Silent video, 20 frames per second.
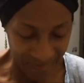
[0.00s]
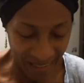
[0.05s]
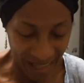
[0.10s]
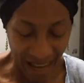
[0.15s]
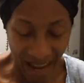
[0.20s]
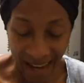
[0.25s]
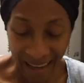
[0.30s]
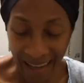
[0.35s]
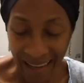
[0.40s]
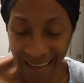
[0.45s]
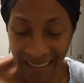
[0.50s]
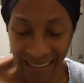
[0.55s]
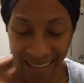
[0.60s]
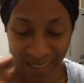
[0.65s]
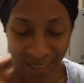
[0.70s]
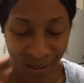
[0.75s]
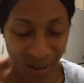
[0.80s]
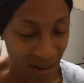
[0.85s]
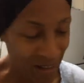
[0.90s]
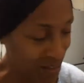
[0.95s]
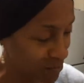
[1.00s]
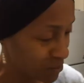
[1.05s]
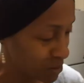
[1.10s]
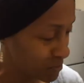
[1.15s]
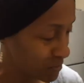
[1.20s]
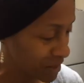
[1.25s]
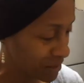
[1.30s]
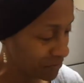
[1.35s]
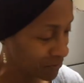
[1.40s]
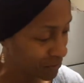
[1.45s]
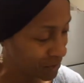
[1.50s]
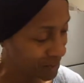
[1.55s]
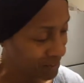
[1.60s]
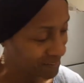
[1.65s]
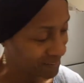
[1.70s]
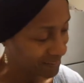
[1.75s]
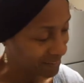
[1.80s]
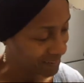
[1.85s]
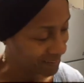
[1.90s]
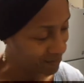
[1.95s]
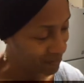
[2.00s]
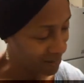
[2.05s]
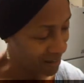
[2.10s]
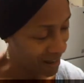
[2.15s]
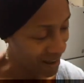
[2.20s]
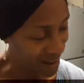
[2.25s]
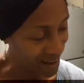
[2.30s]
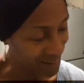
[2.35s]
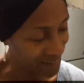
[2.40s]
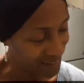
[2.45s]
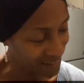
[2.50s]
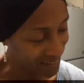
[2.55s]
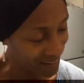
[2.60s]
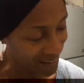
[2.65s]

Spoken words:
I hate the thought of when my friends ask